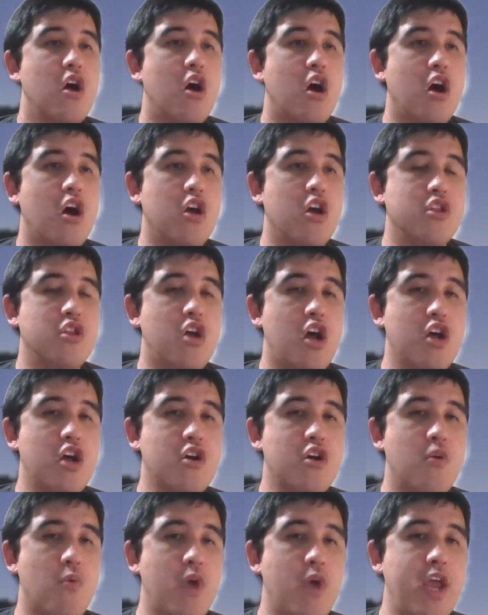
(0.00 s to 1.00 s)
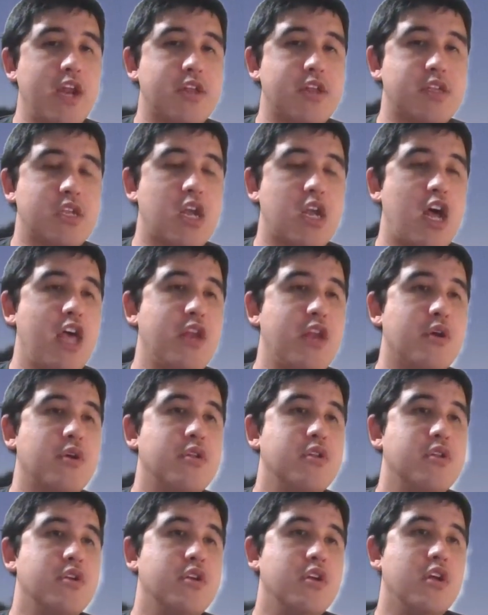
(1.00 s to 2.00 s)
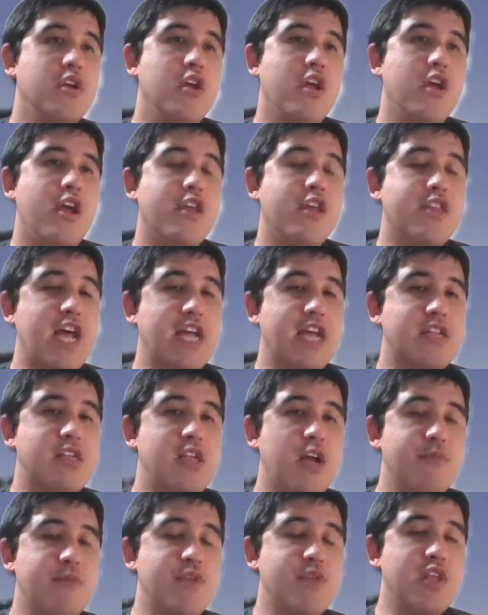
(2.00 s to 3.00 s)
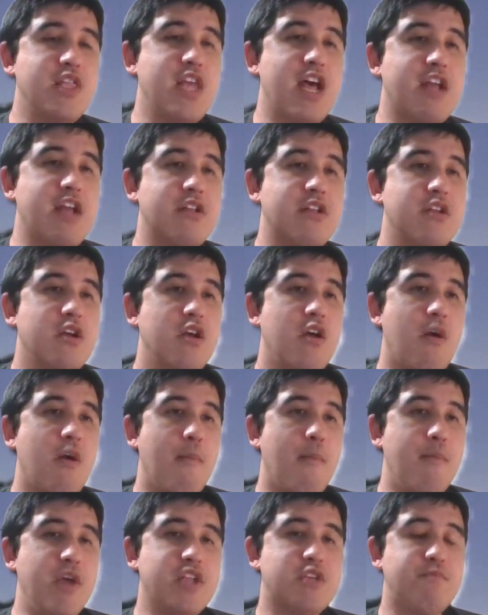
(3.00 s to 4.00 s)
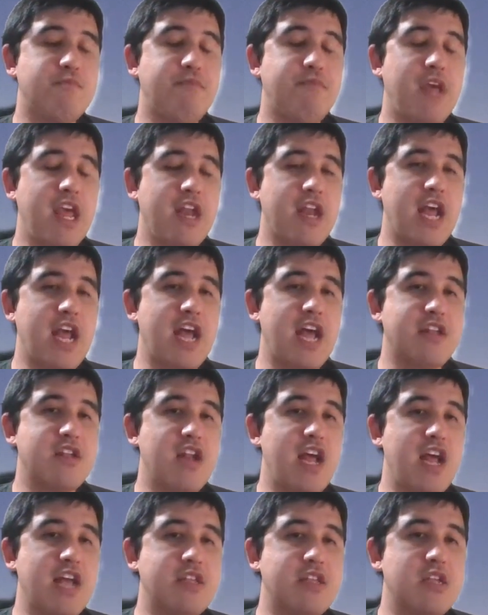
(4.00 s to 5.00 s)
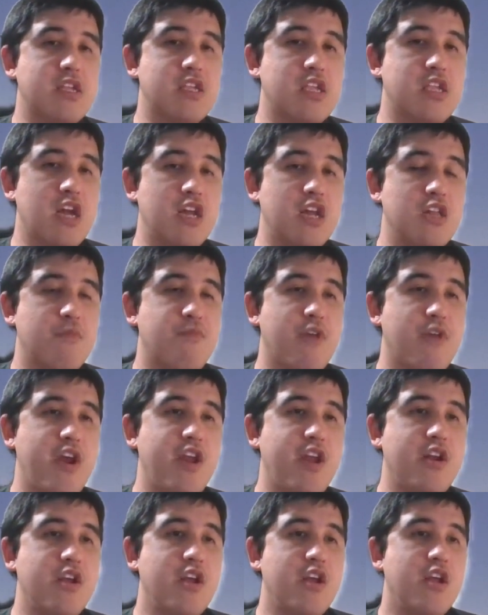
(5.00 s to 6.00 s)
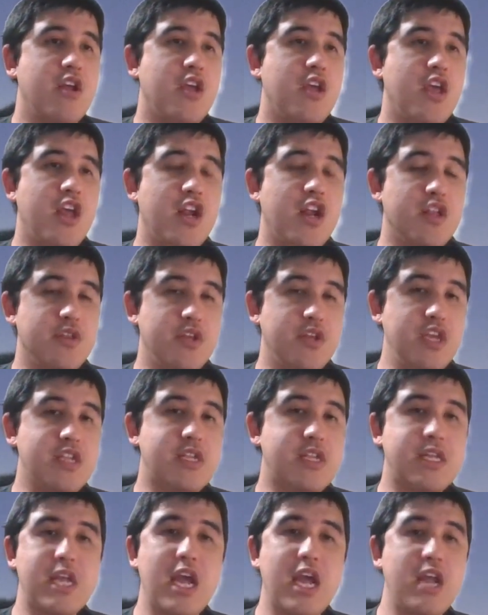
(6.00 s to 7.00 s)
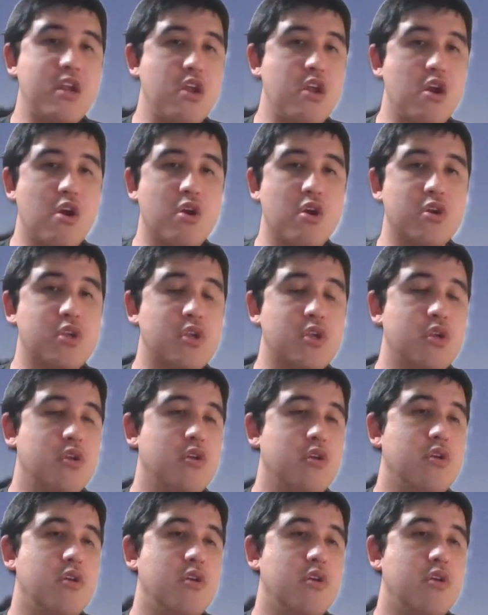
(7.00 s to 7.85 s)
a long awaited title. And that's something that Mitch Payton hasn't had to celebrate in at least 10 years